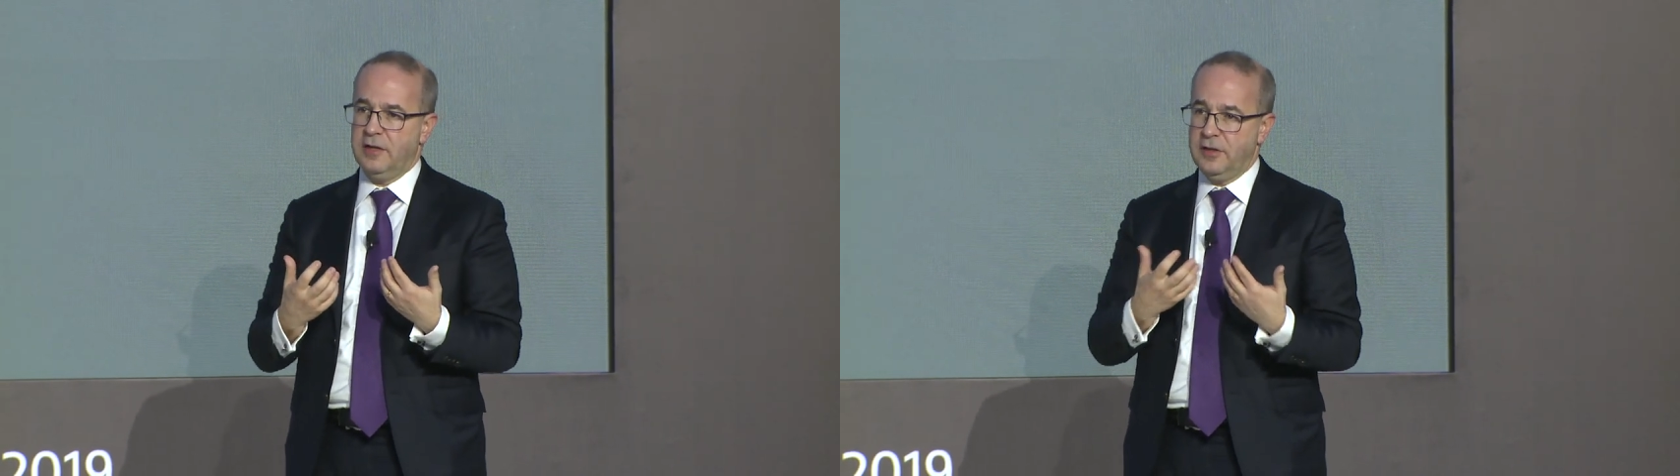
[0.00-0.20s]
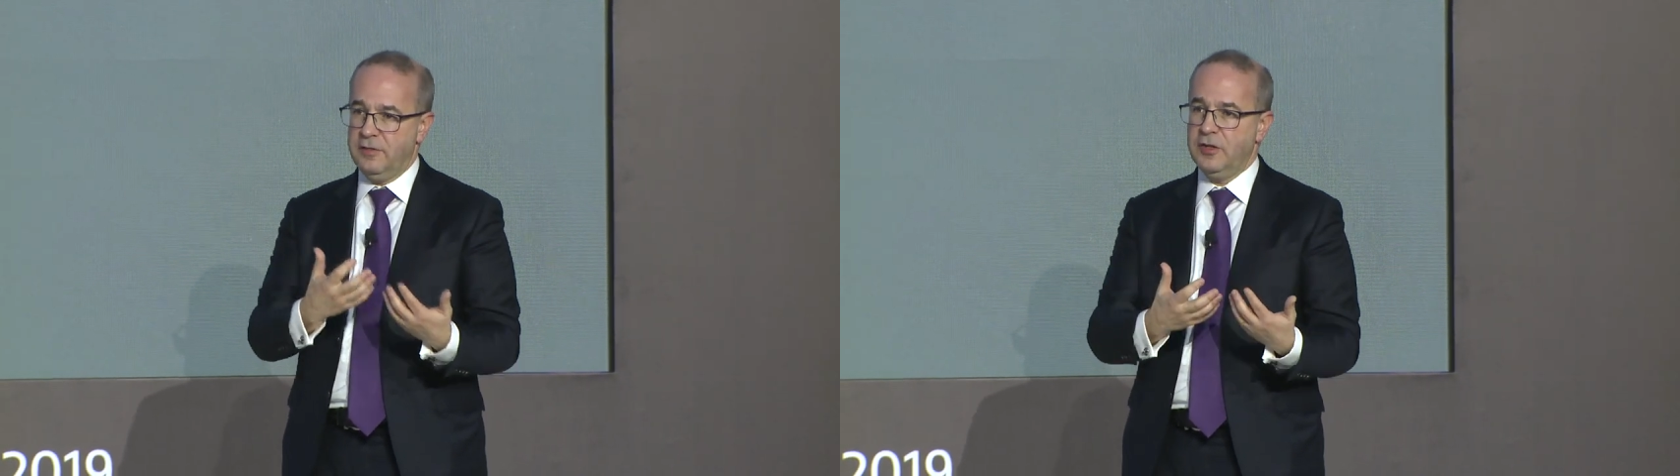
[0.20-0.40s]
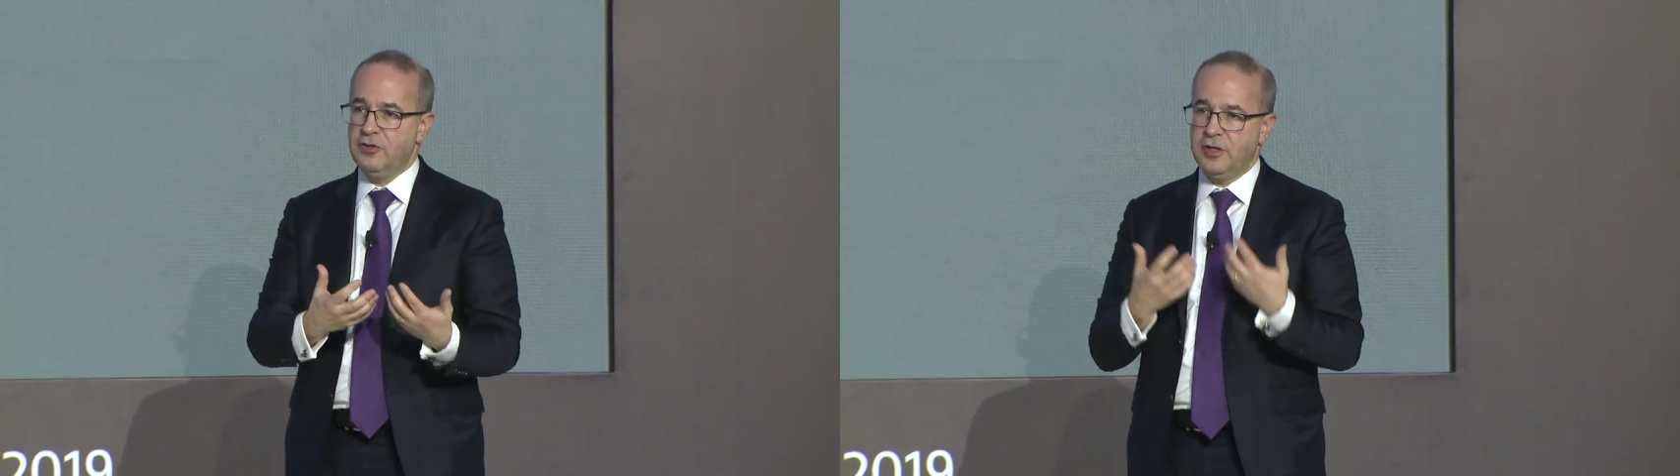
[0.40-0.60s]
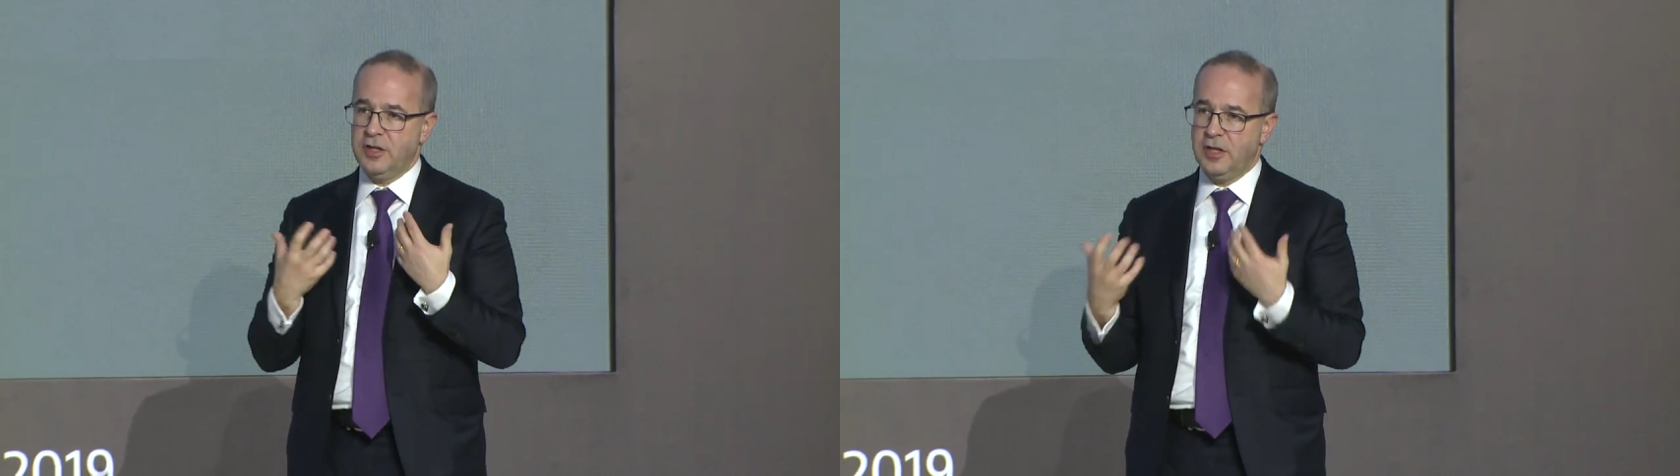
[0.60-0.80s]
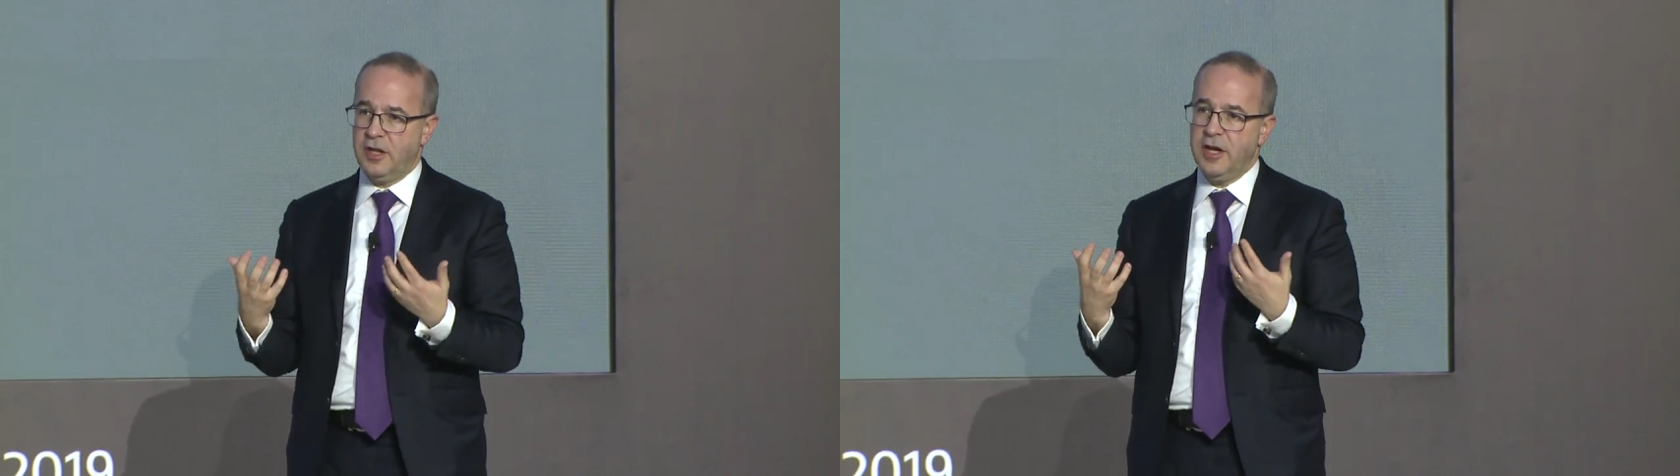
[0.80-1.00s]
individually
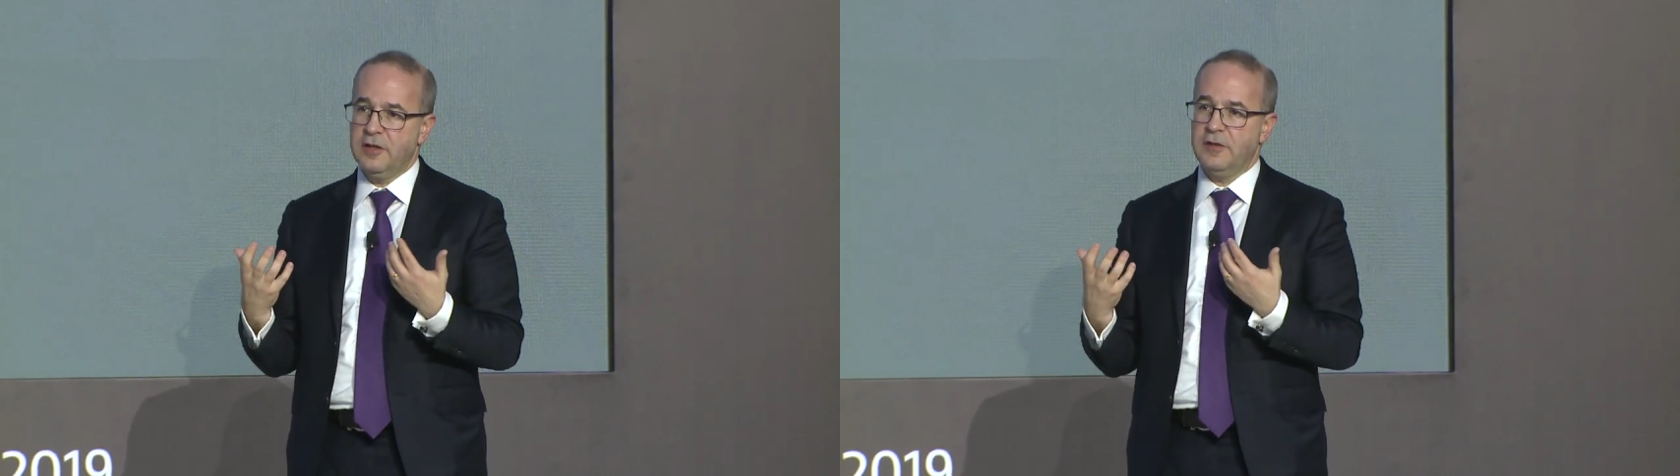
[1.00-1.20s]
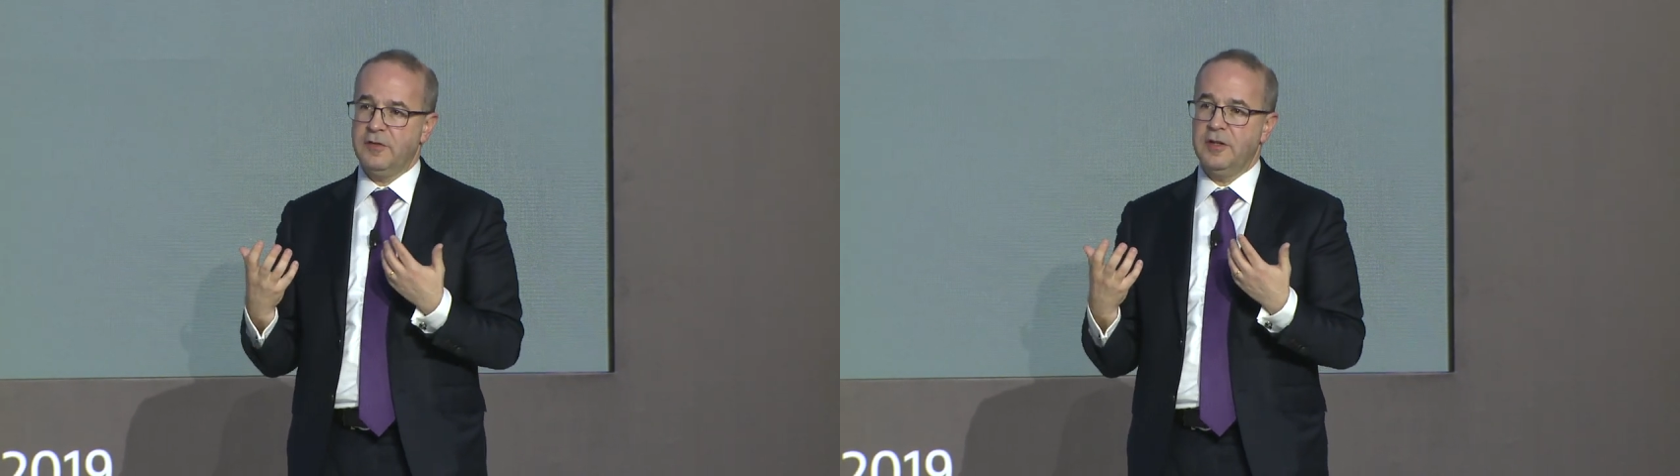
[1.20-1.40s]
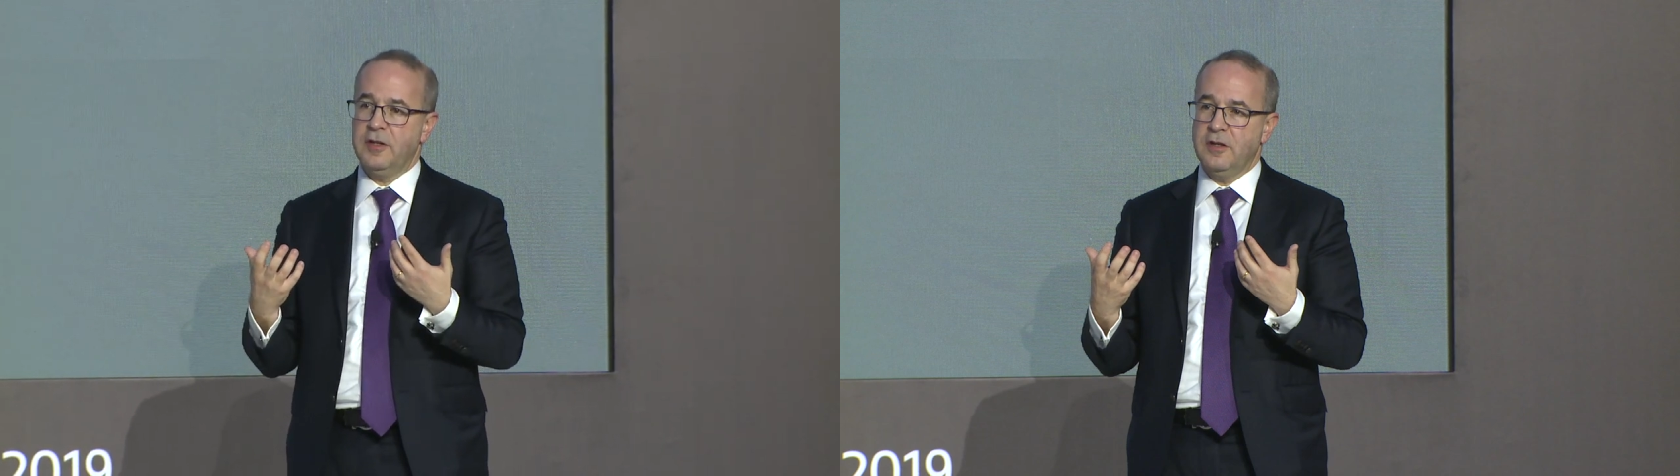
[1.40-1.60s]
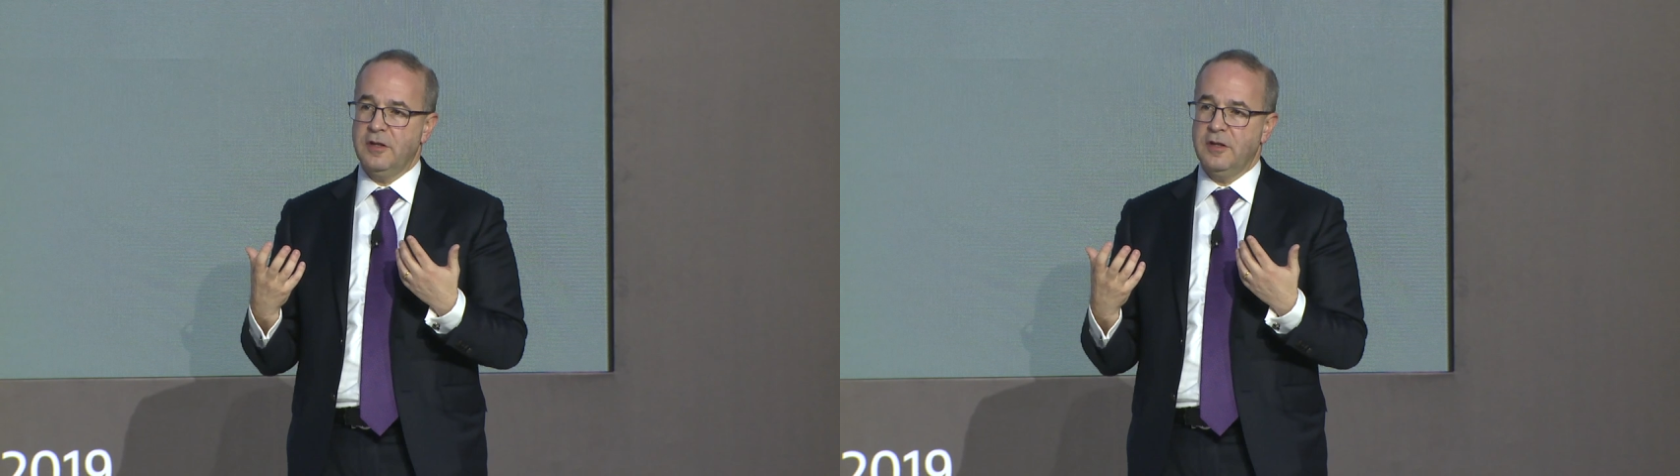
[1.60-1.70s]
and collectively.